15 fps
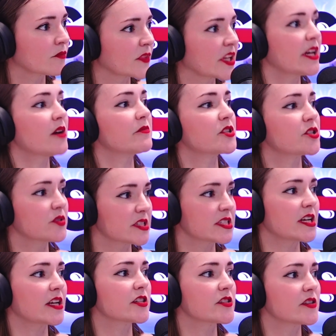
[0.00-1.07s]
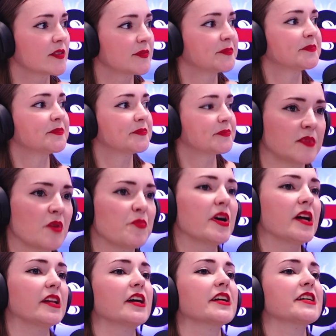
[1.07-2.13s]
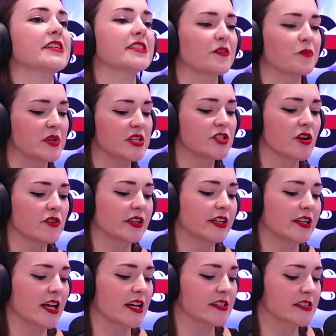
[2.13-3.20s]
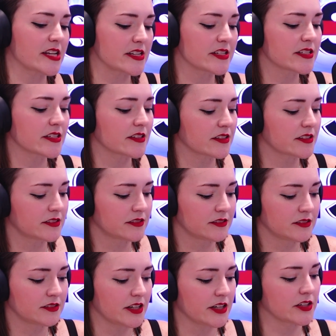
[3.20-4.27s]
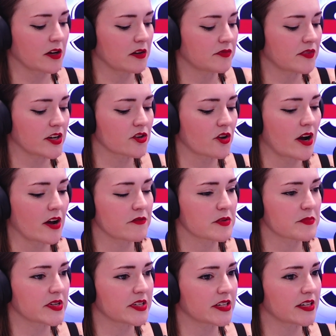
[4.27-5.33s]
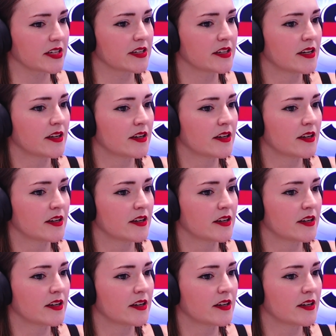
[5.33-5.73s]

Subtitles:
Yep, short stature. But like I said, we don't collect data enough, and not everybody